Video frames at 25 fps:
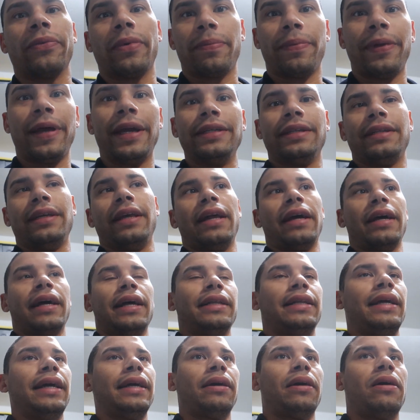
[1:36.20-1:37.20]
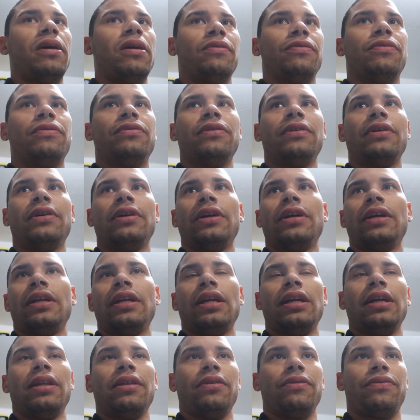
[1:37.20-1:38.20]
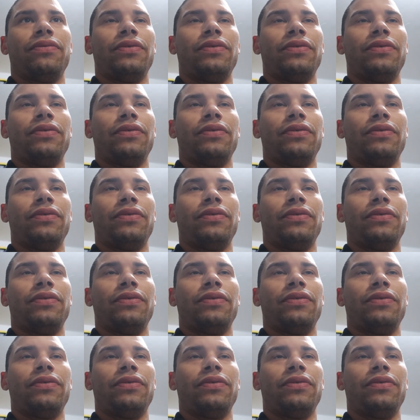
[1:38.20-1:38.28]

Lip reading: and replace it. I gotta take off the